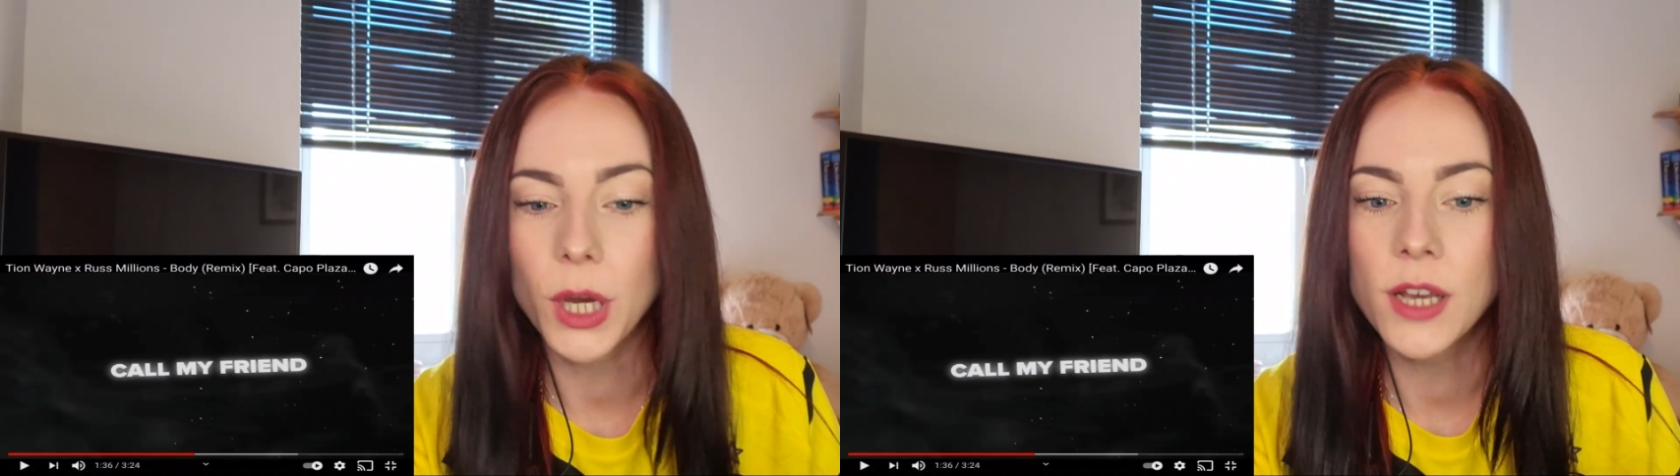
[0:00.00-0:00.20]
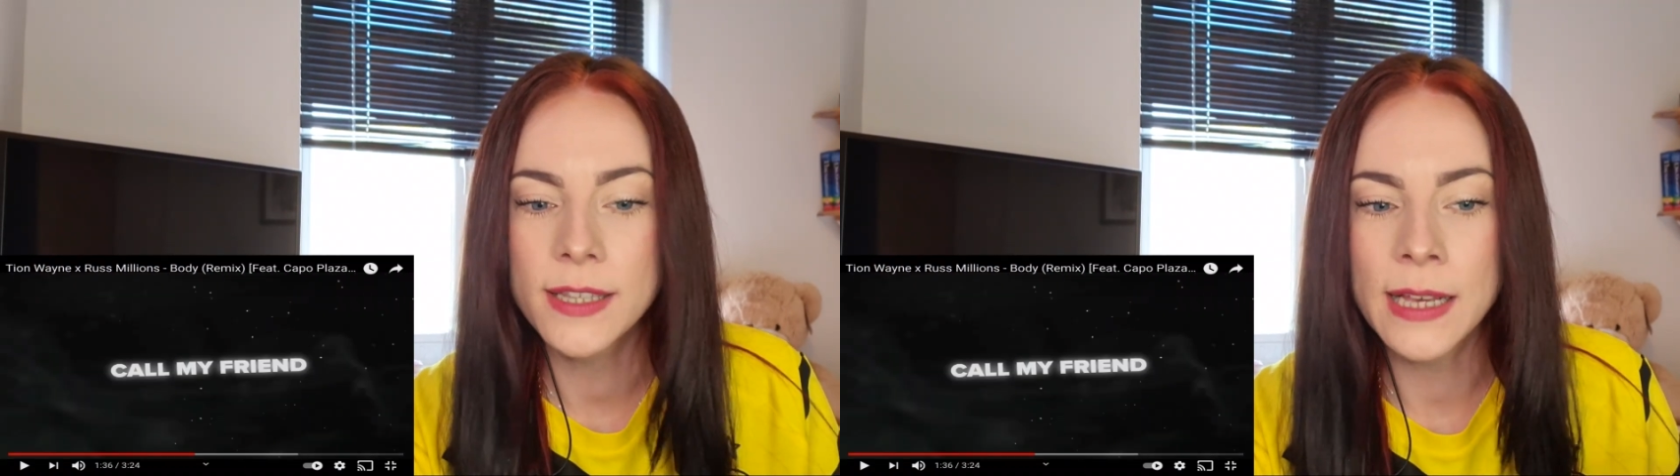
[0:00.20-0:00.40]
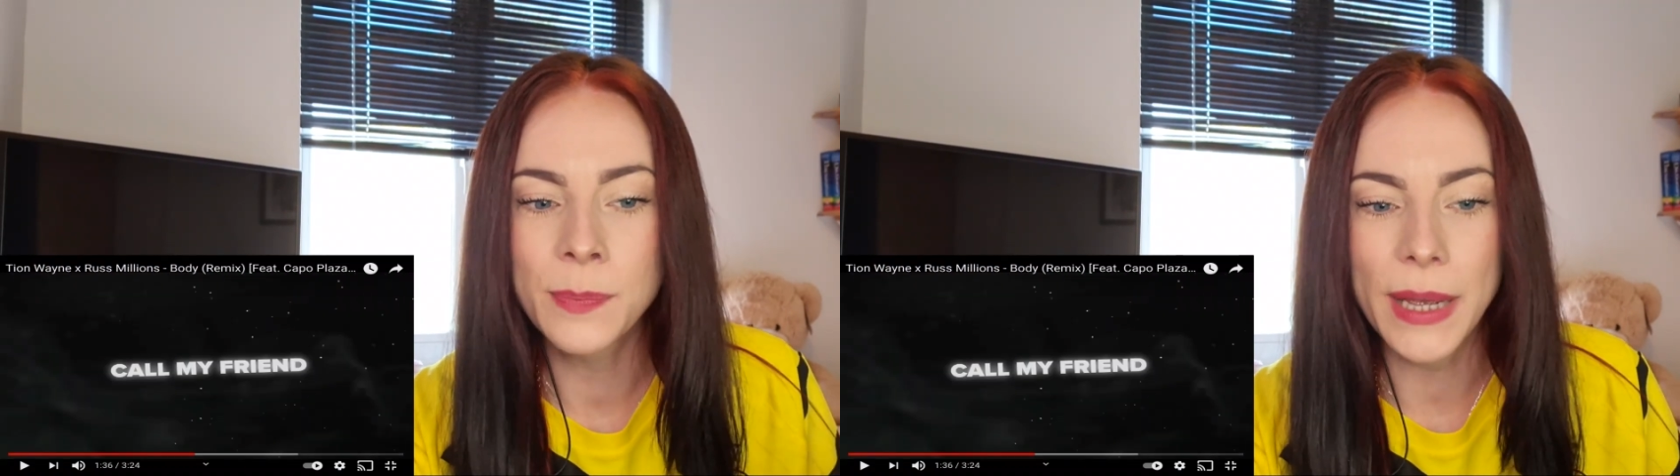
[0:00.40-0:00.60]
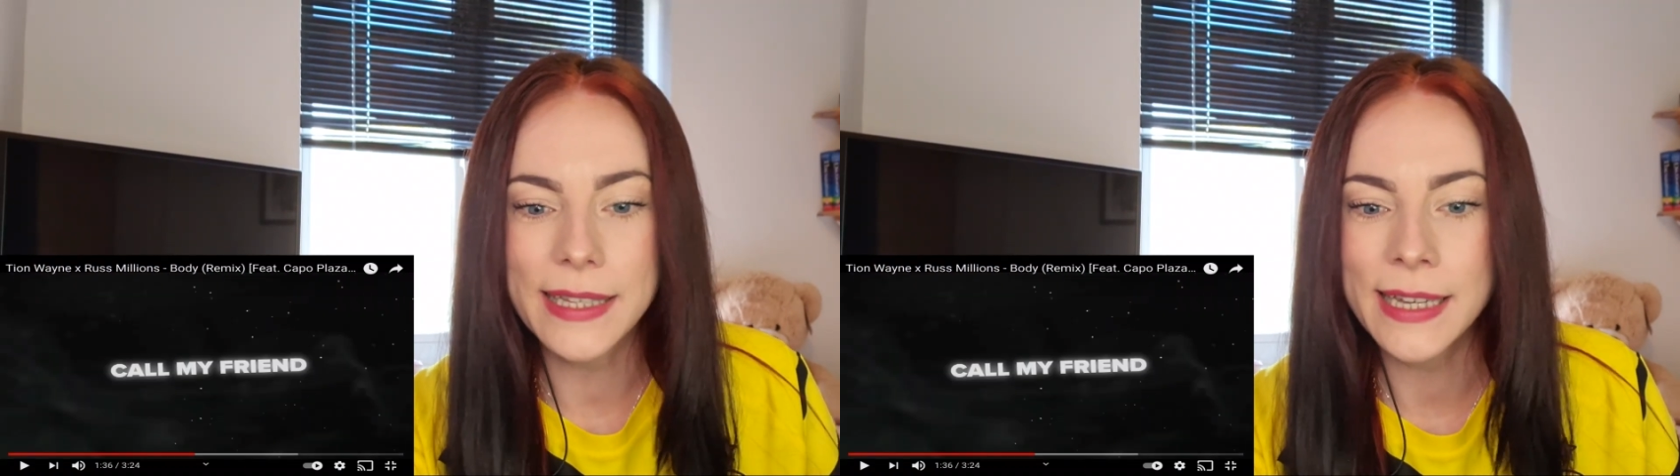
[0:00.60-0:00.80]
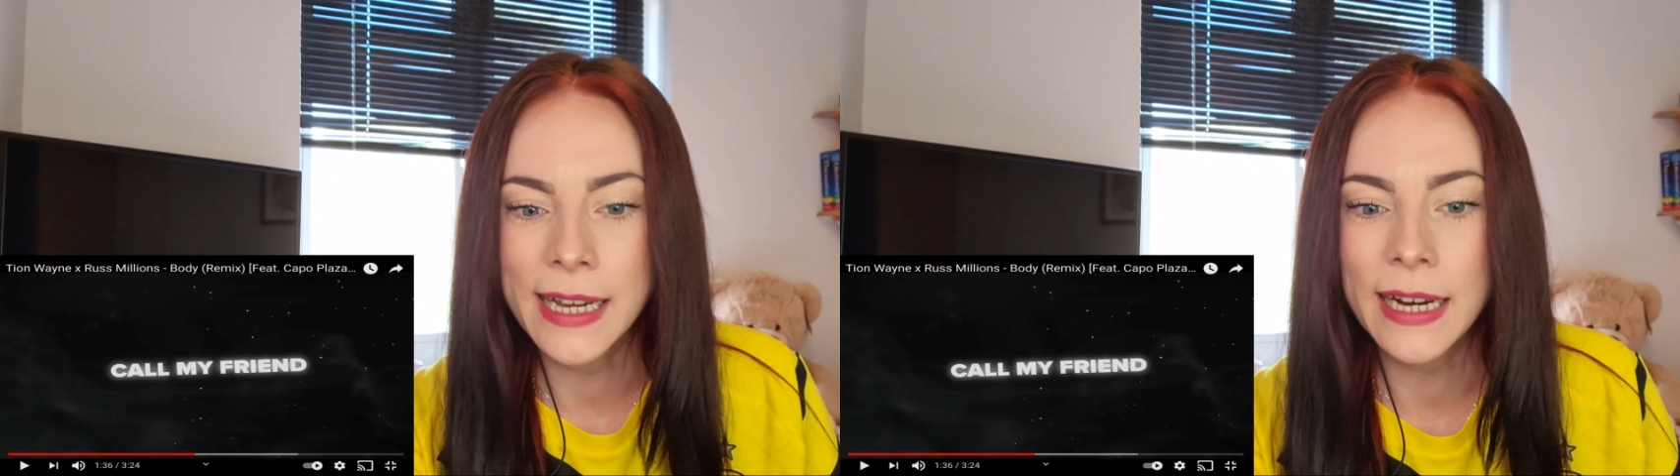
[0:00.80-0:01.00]
because there's
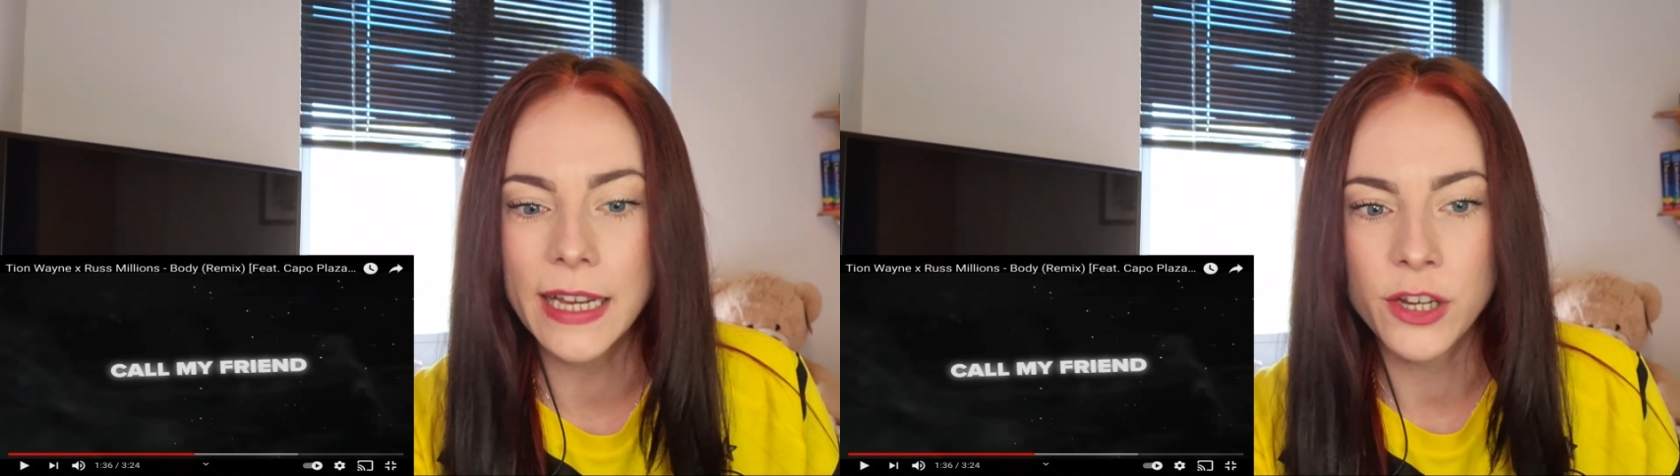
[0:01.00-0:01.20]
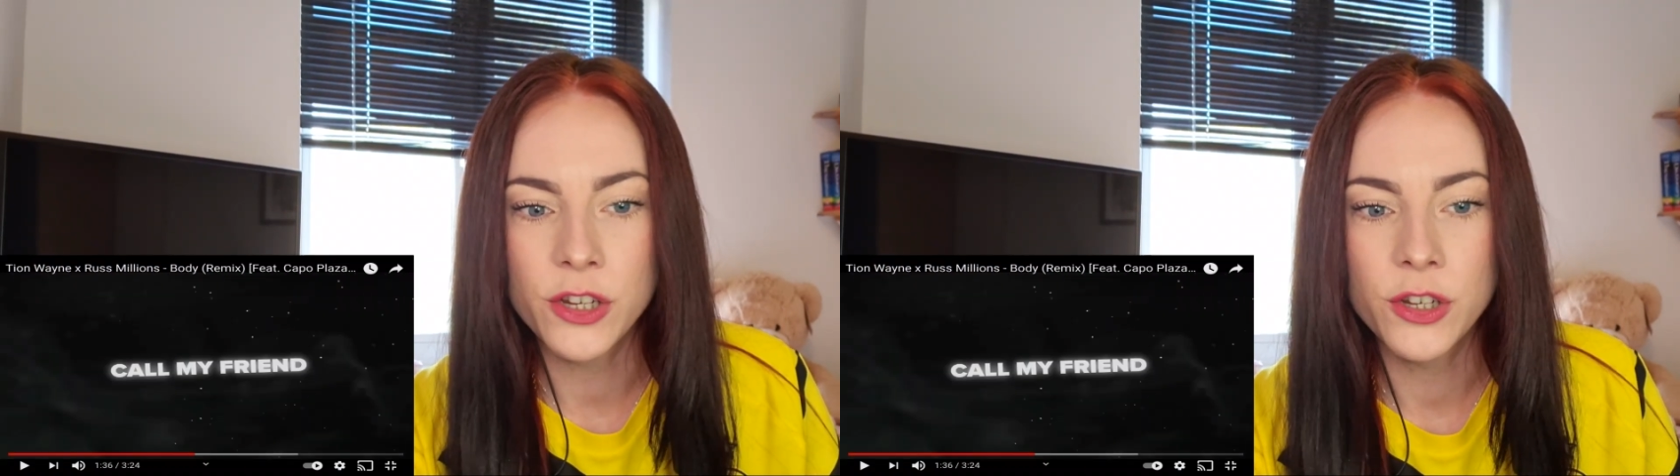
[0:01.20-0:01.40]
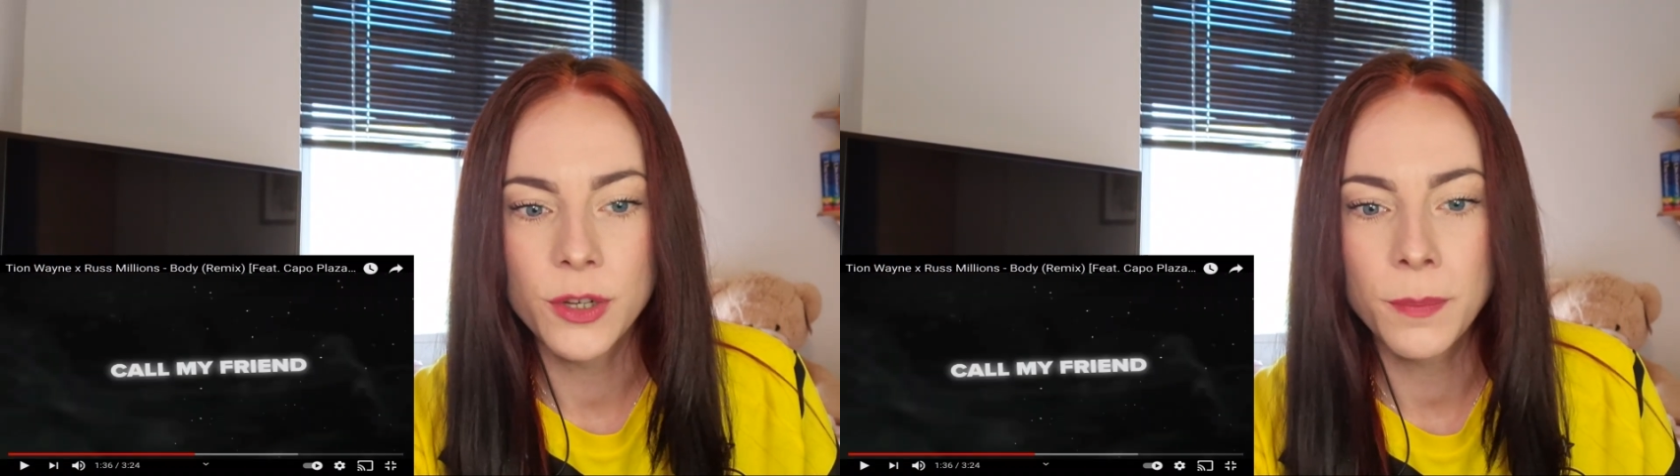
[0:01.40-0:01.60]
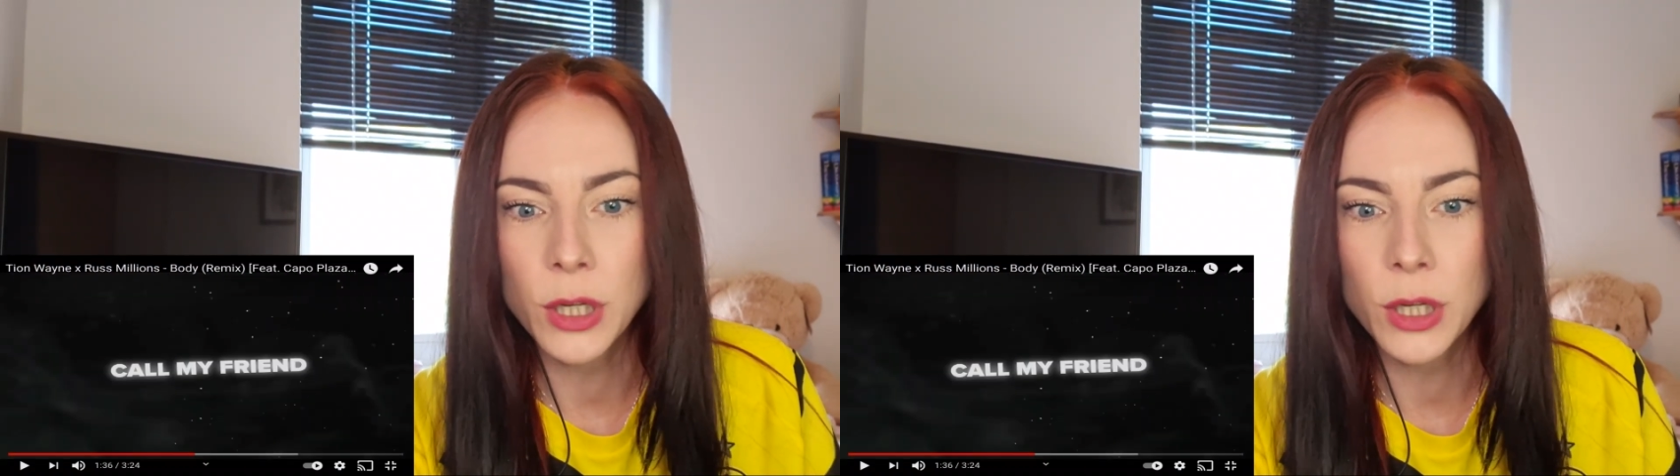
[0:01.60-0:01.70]
bits in English,